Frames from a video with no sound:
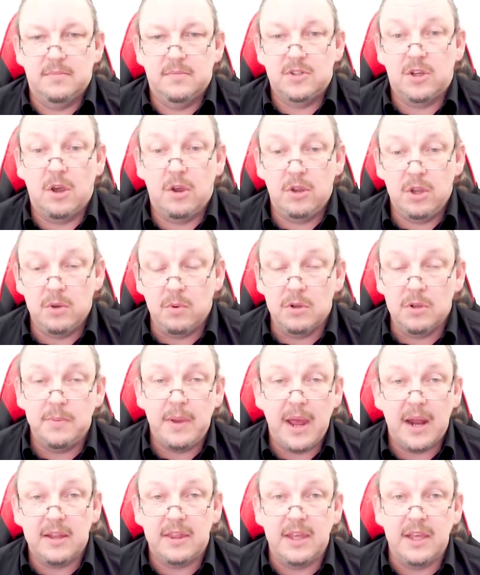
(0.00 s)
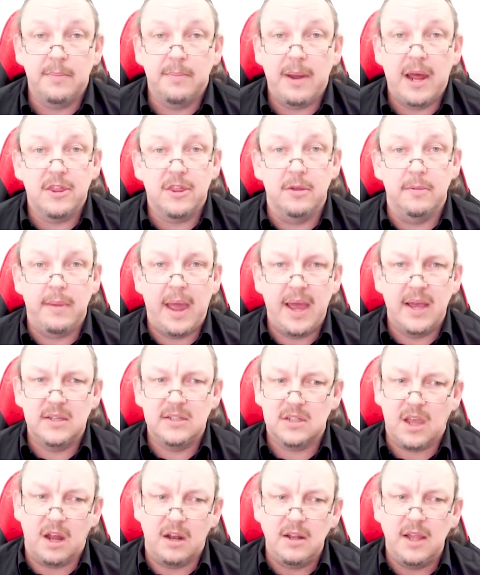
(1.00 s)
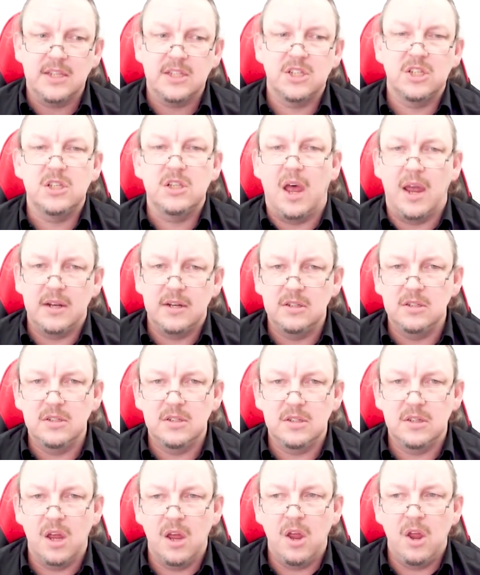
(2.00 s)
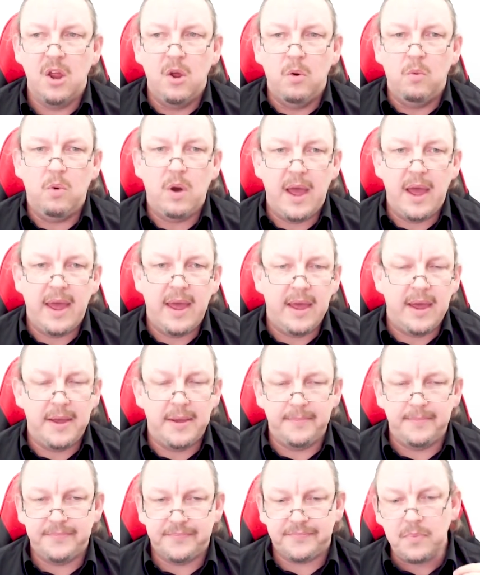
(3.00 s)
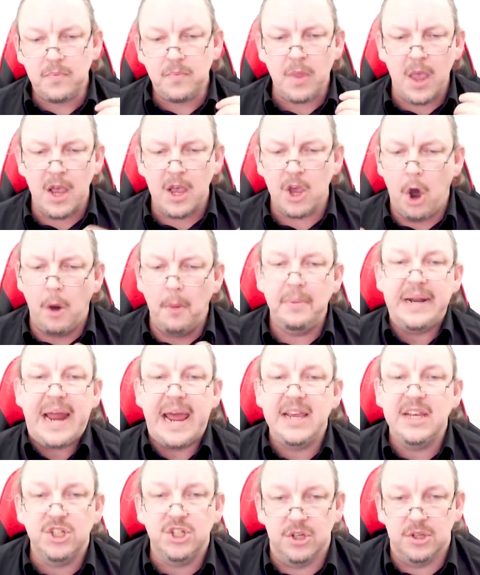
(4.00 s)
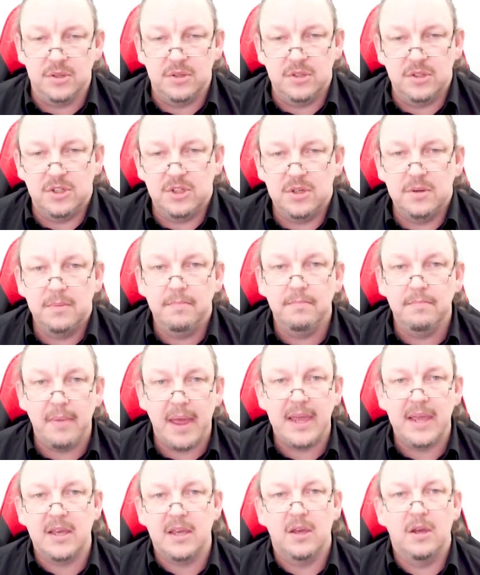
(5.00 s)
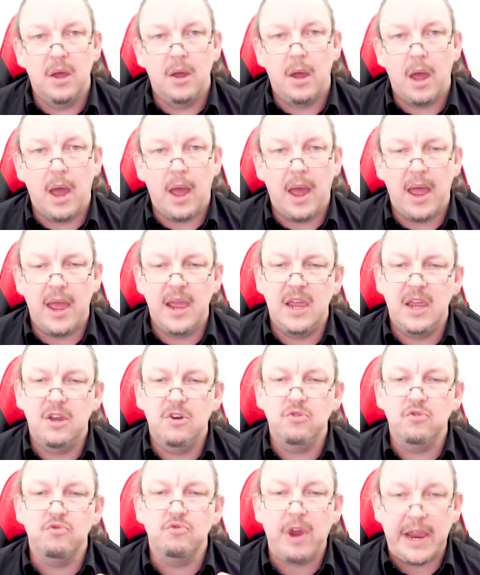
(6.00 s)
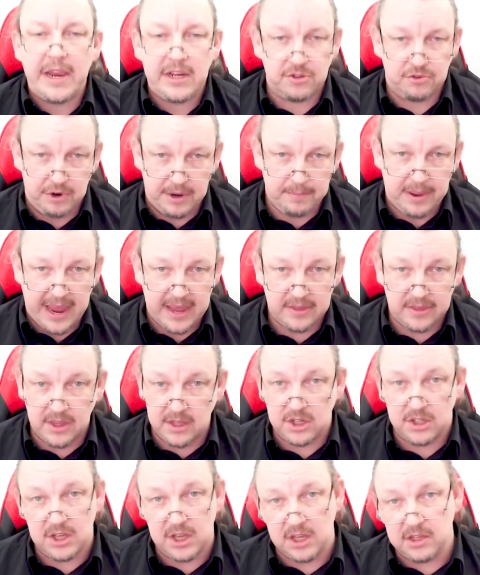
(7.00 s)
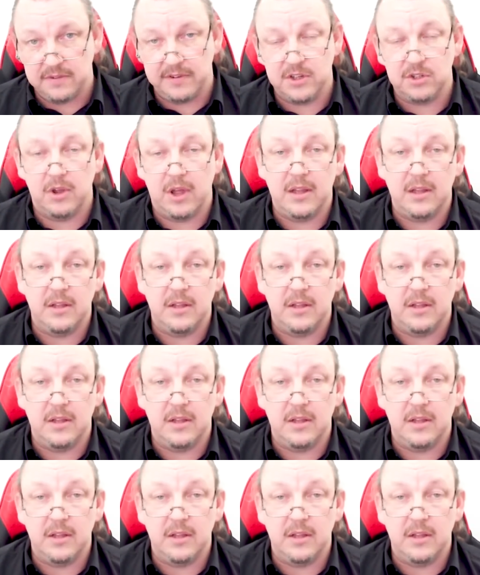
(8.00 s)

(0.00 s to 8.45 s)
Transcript: So you want to be able to think about them as kind of like sliders where combinations make a greater impact than just individual